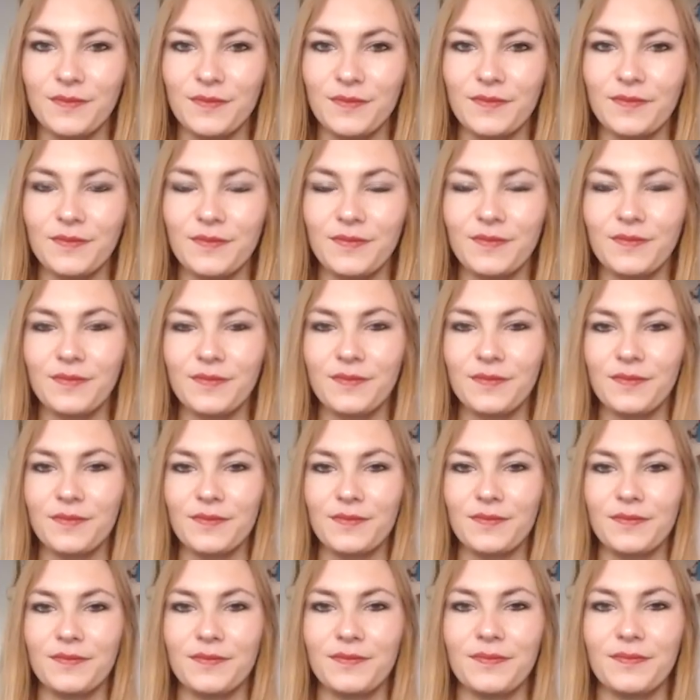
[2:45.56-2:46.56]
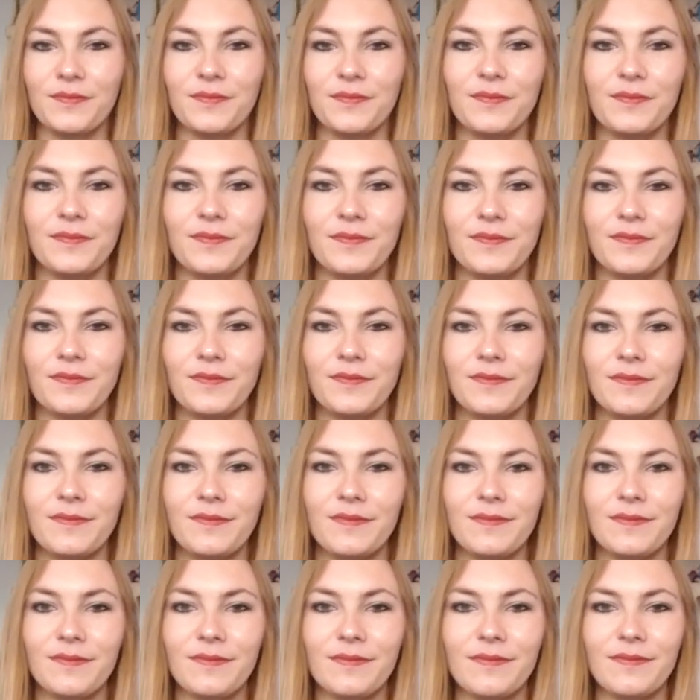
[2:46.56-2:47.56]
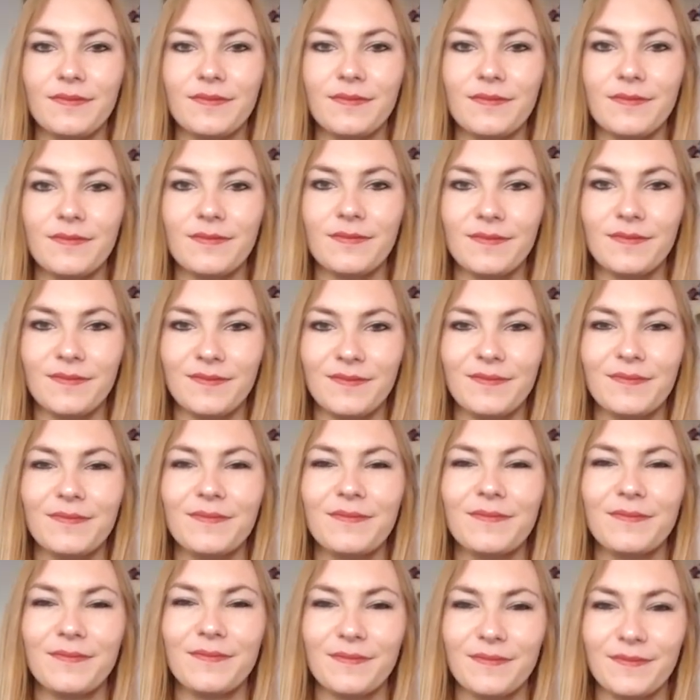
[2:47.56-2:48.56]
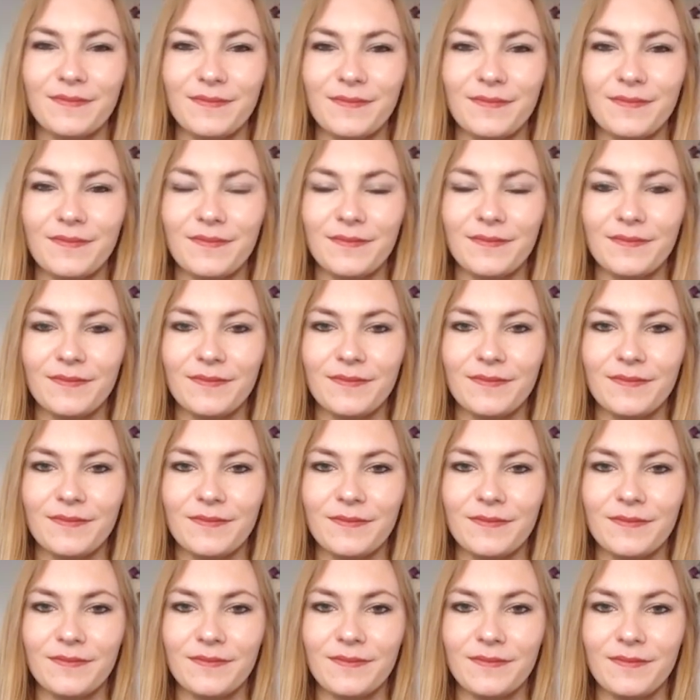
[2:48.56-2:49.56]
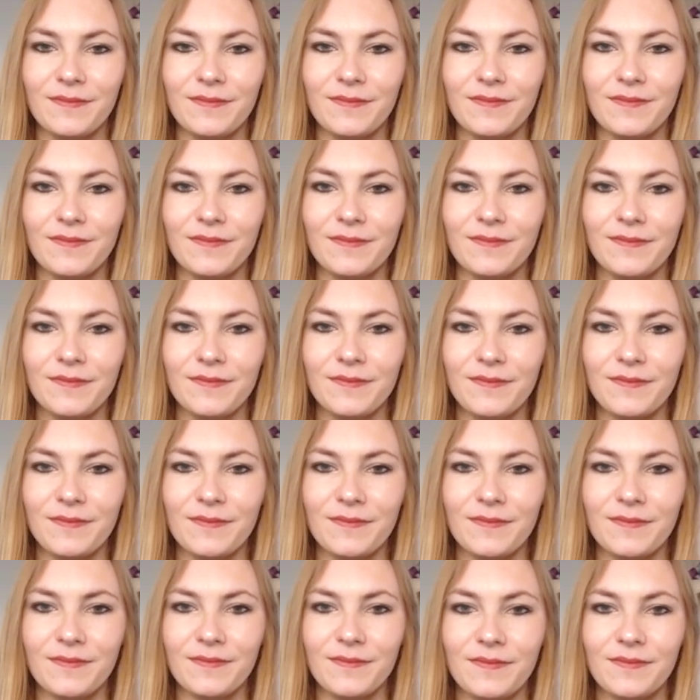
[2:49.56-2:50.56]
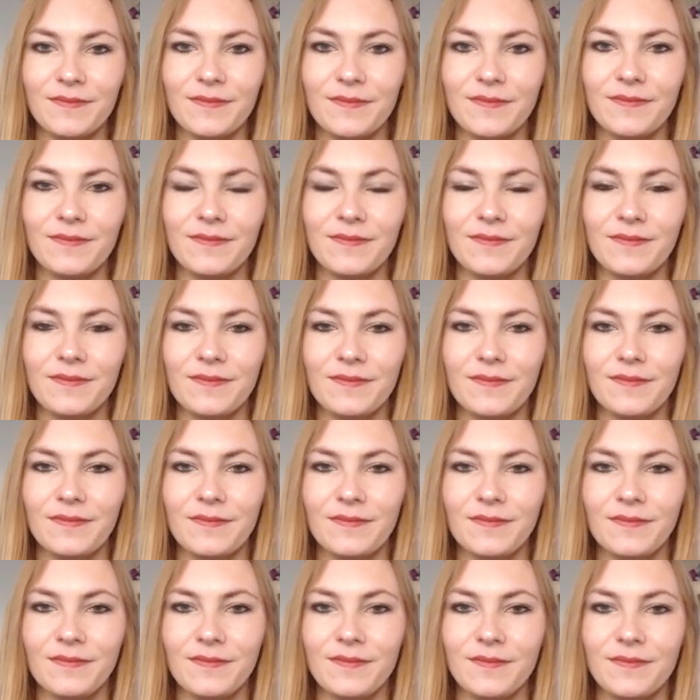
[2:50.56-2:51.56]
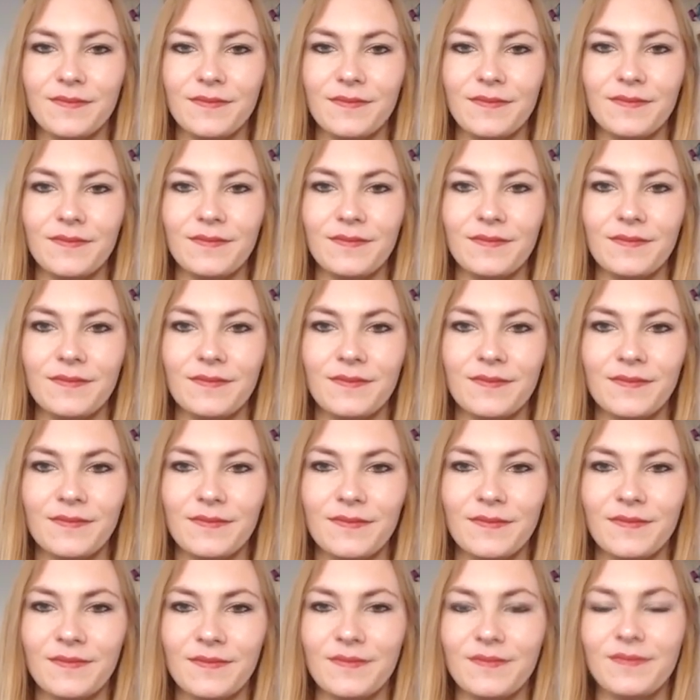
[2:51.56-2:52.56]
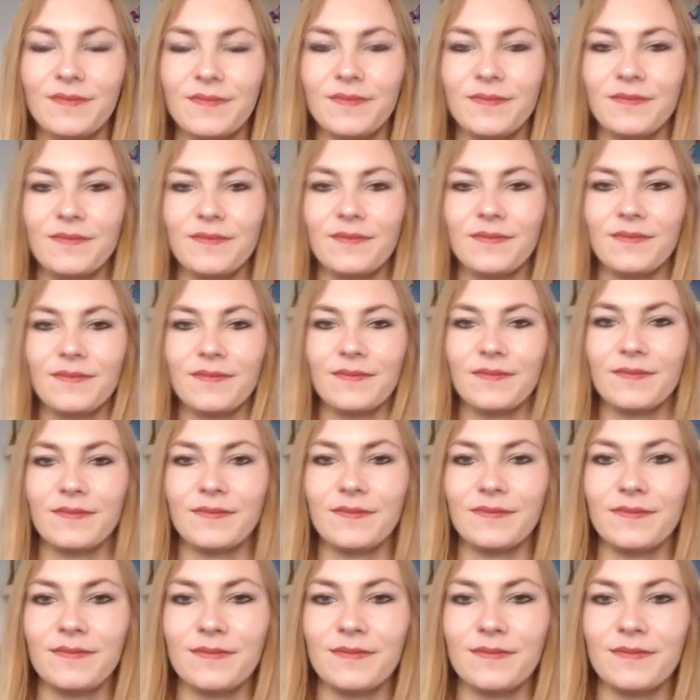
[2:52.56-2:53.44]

No words are spoken by the person on screen.